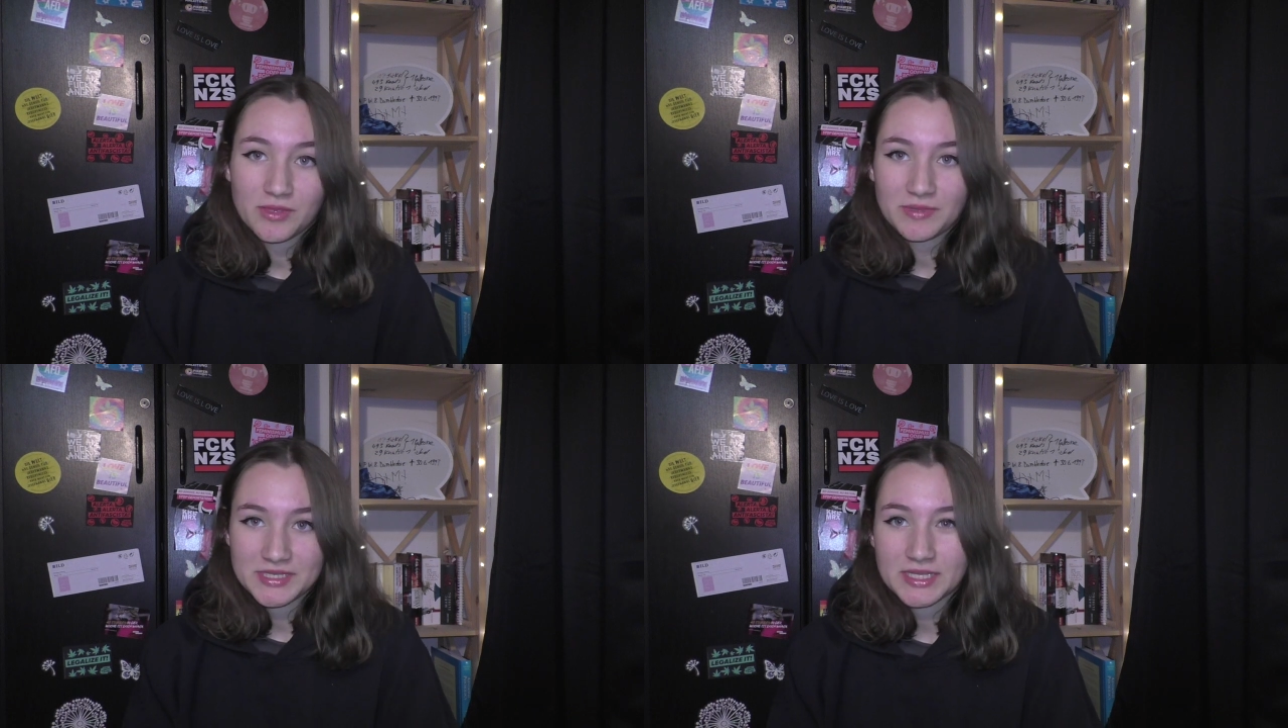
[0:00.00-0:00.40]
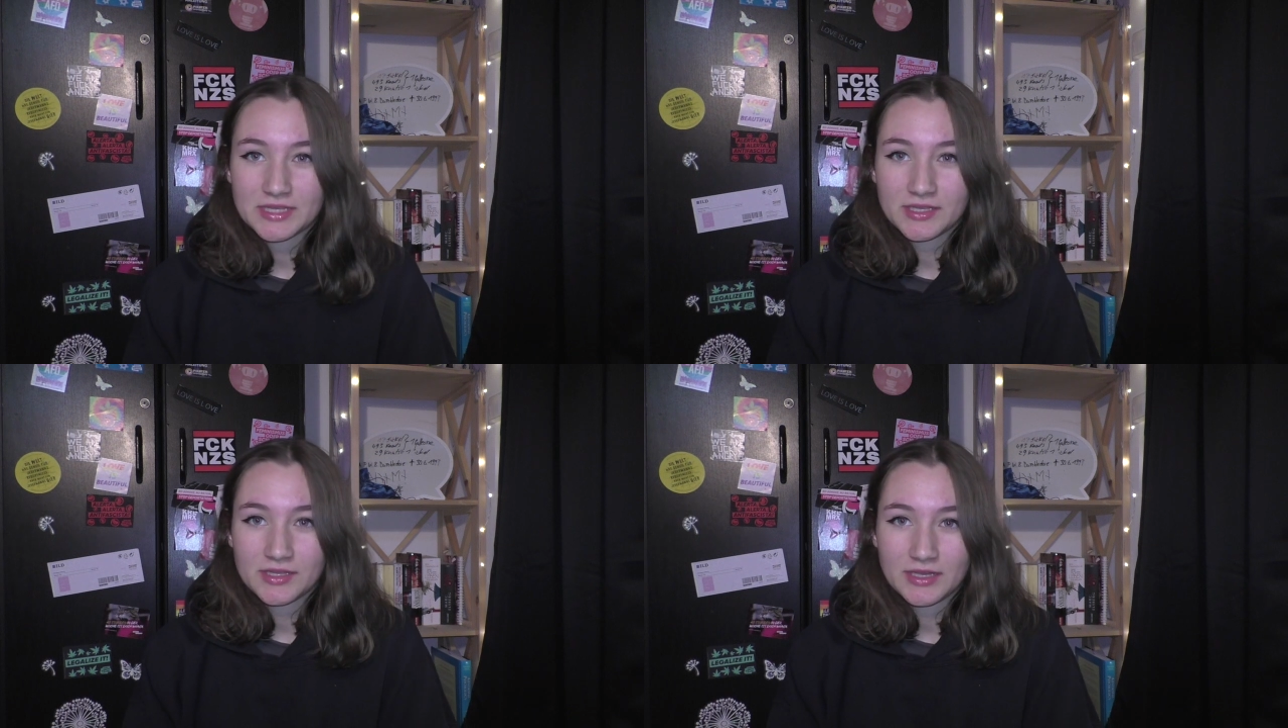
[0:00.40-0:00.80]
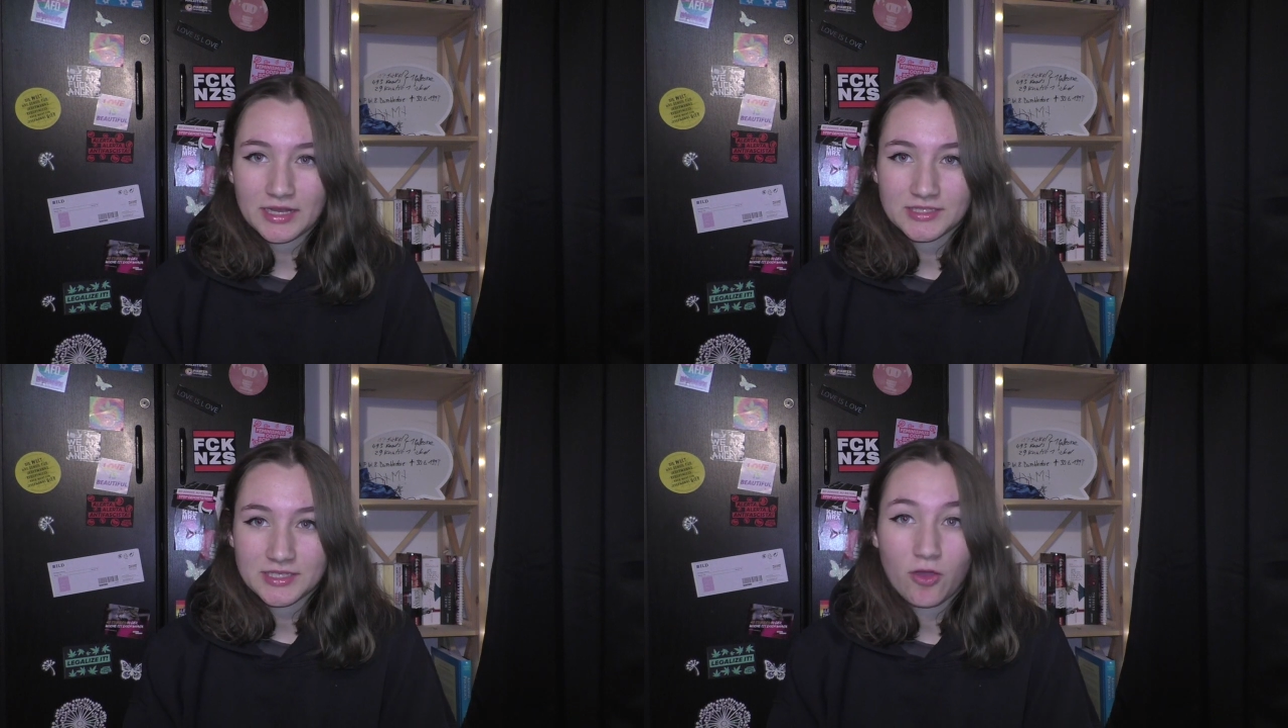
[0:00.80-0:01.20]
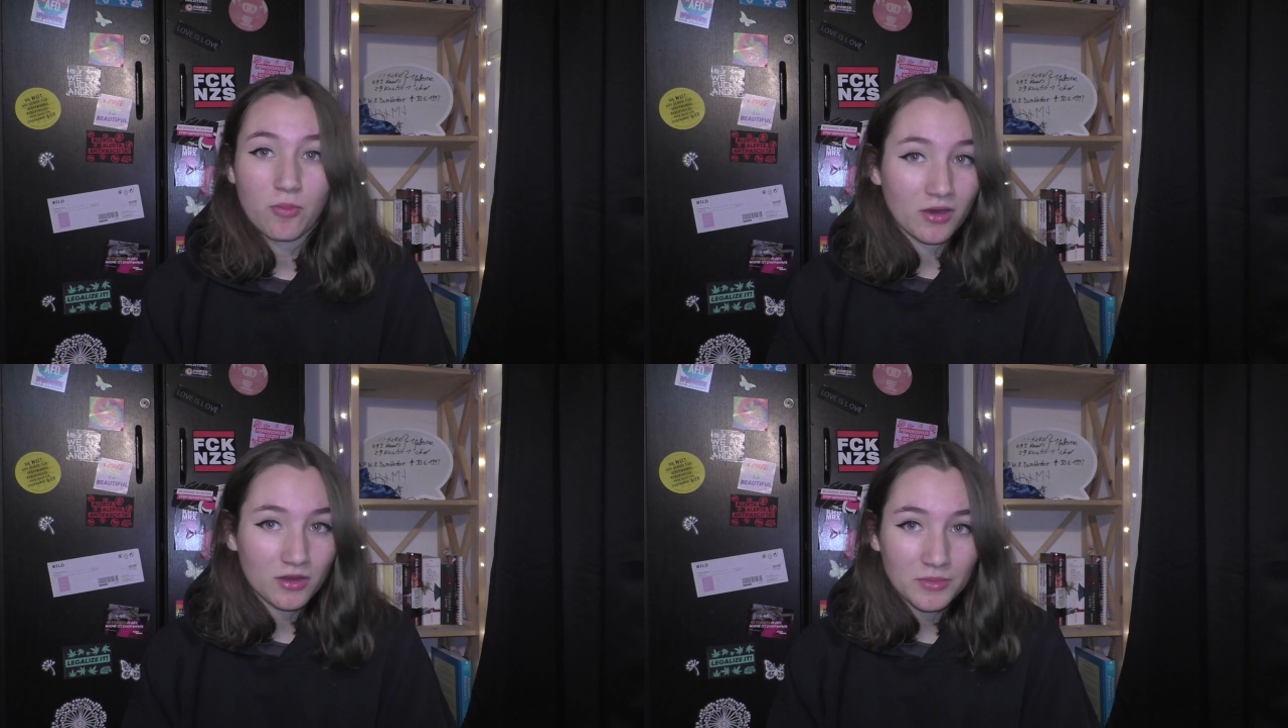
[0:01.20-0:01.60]
We are basically electing our
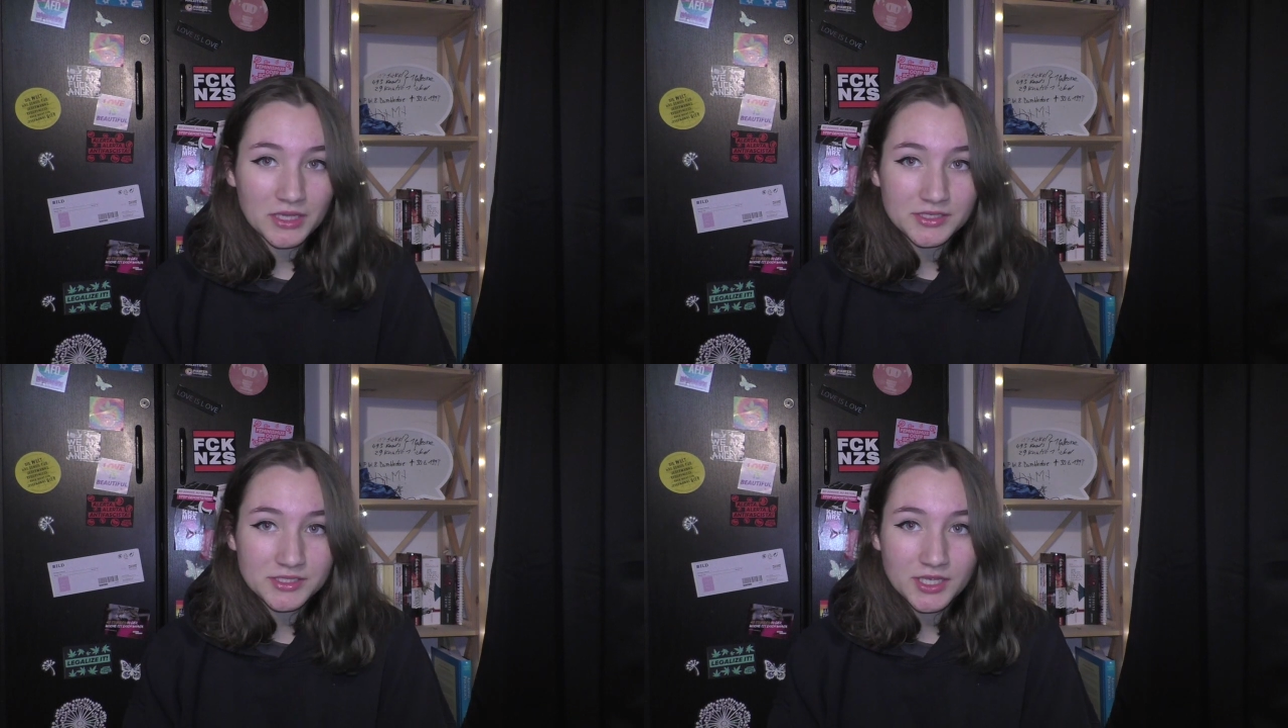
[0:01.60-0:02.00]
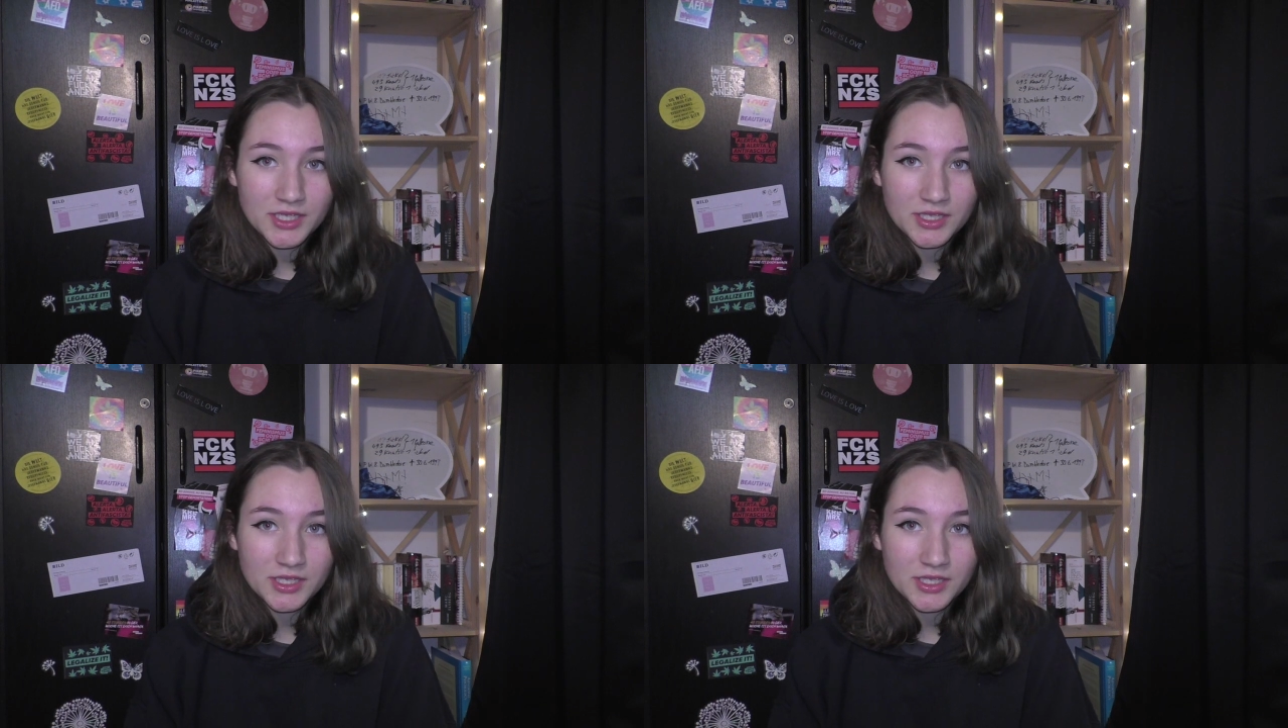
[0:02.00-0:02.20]
parliament